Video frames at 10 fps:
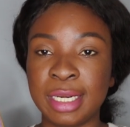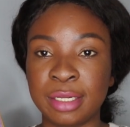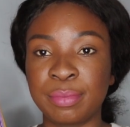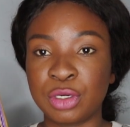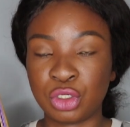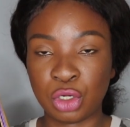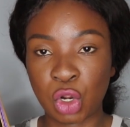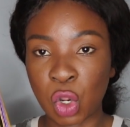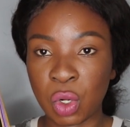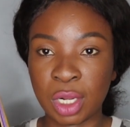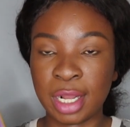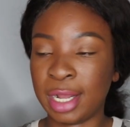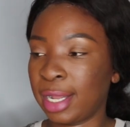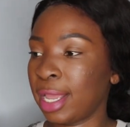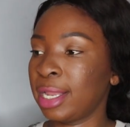a little bit
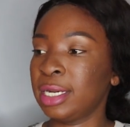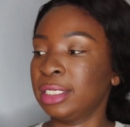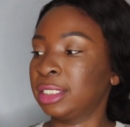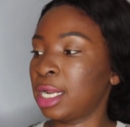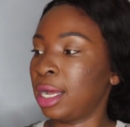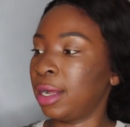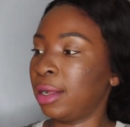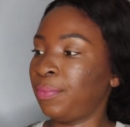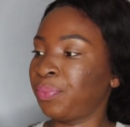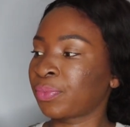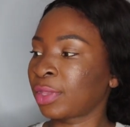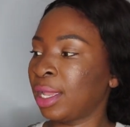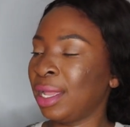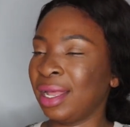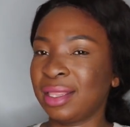longer and I
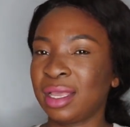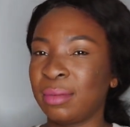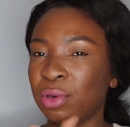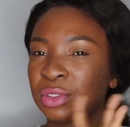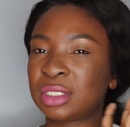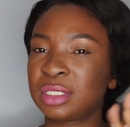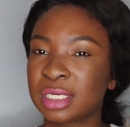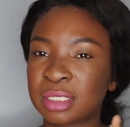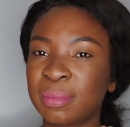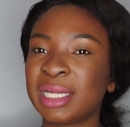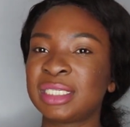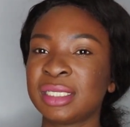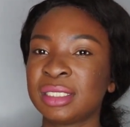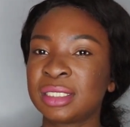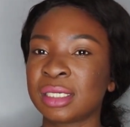think about 6
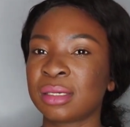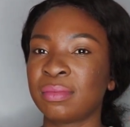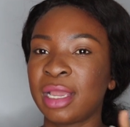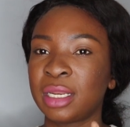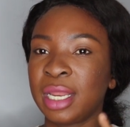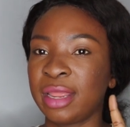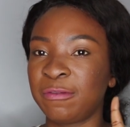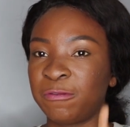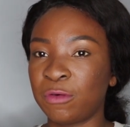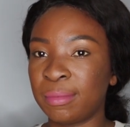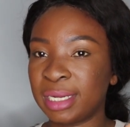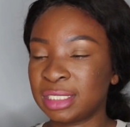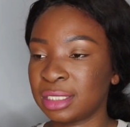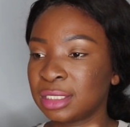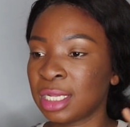buttons. Mine have 4
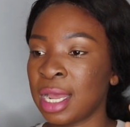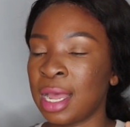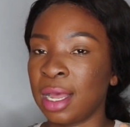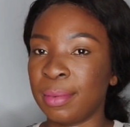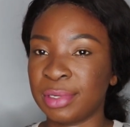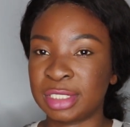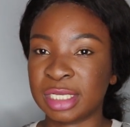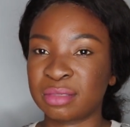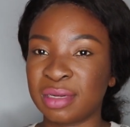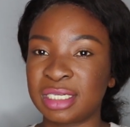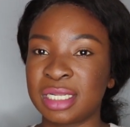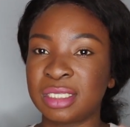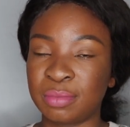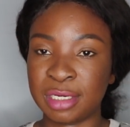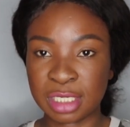buttons, about 6
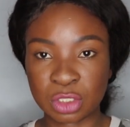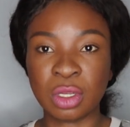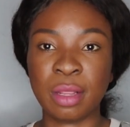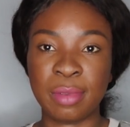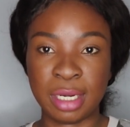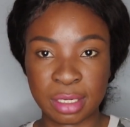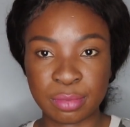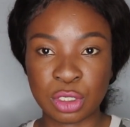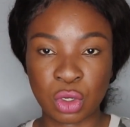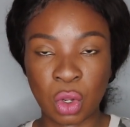buttons, but it's gonna be a little bit